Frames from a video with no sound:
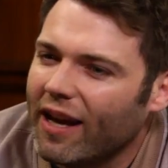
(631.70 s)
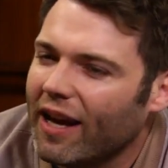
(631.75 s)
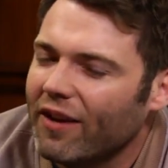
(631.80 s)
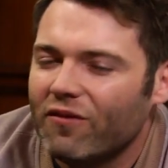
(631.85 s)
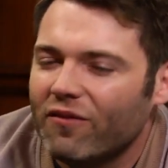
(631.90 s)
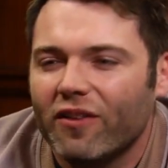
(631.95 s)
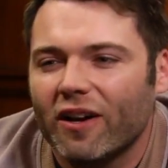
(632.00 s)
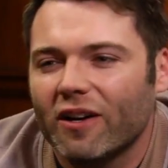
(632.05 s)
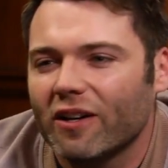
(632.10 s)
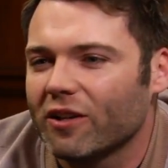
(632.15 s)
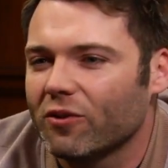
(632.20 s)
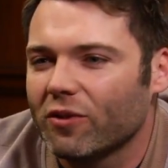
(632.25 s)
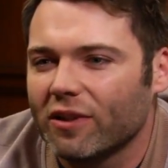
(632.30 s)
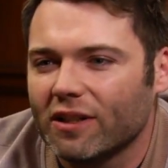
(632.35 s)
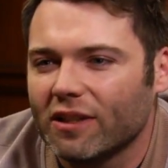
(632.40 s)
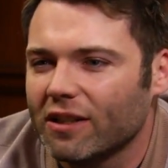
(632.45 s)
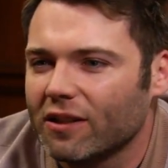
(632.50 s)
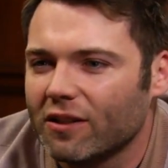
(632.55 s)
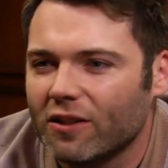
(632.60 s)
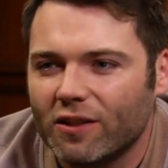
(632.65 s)
I very
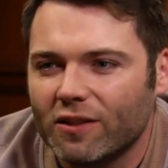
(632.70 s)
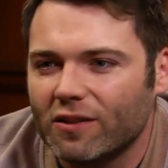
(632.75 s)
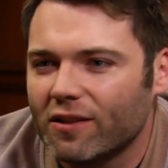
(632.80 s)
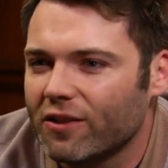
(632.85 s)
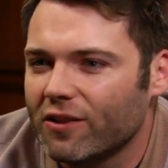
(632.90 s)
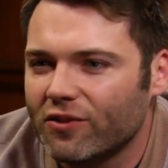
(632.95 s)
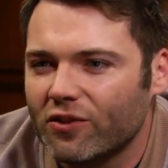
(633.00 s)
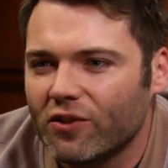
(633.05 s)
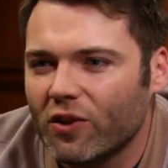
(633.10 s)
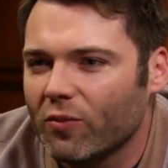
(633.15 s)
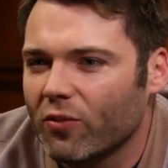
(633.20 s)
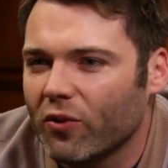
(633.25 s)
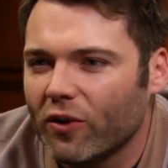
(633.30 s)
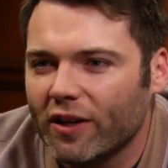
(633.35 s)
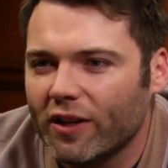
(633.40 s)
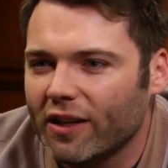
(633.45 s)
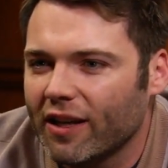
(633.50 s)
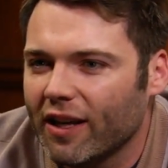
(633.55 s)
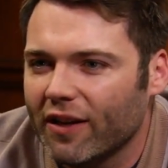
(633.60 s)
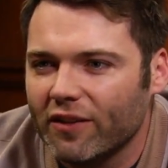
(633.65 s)
quickly learned there's no
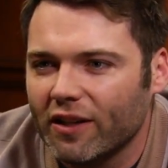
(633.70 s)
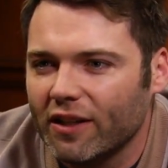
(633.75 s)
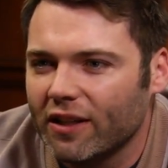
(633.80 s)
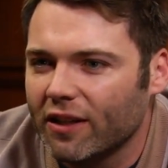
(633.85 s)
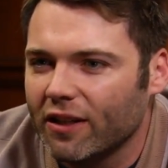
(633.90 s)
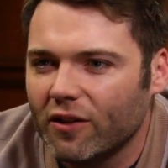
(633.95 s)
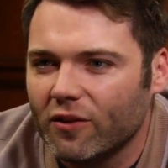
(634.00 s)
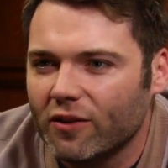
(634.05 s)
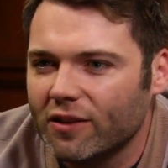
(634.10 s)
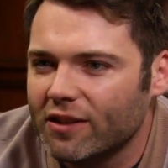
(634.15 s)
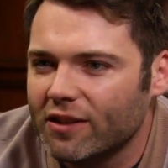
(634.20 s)
point in having an ego in